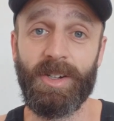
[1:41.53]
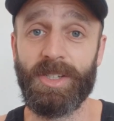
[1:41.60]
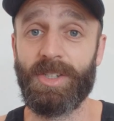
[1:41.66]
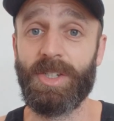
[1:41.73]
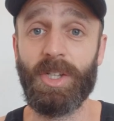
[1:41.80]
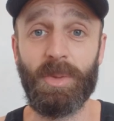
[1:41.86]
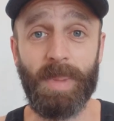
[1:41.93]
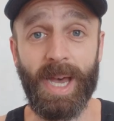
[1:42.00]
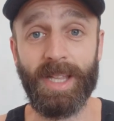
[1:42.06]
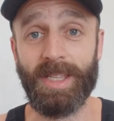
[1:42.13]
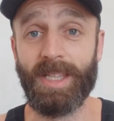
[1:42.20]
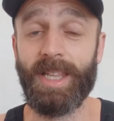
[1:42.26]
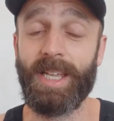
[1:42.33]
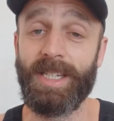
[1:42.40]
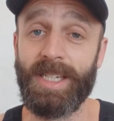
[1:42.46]
it's too bad
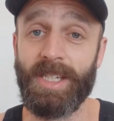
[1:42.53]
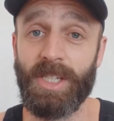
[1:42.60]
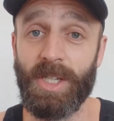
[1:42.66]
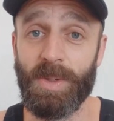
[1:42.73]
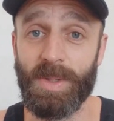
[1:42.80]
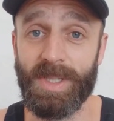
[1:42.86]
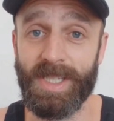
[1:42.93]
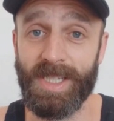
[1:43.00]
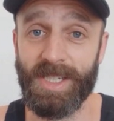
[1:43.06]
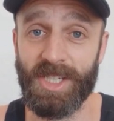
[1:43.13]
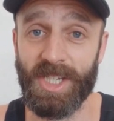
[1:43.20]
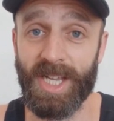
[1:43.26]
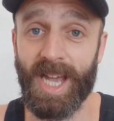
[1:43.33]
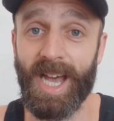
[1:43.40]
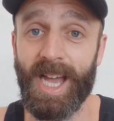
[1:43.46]
that they didn't use
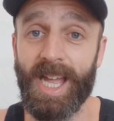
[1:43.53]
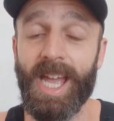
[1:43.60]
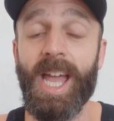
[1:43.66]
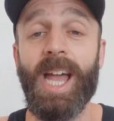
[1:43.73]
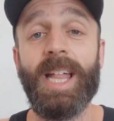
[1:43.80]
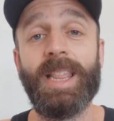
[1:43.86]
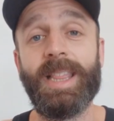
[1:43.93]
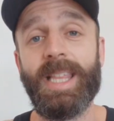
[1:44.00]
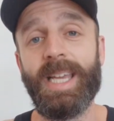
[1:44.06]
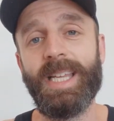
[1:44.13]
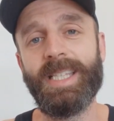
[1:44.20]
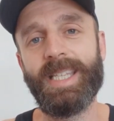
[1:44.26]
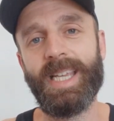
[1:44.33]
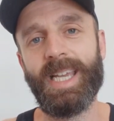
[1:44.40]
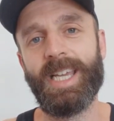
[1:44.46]
CGI.
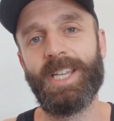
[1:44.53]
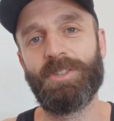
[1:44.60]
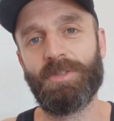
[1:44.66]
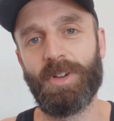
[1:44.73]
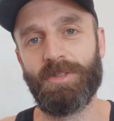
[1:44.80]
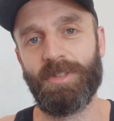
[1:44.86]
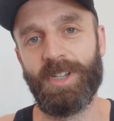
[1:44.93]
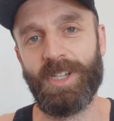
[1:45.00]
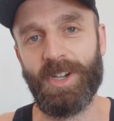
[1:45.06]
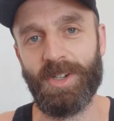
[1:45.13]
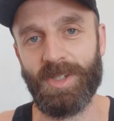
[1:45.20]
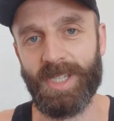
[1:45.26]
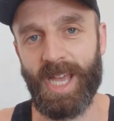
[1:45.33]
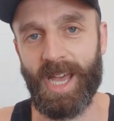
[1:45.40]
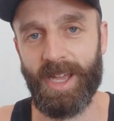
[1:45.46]
This is
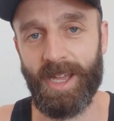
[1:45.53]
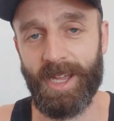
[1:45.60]
Rodrigo's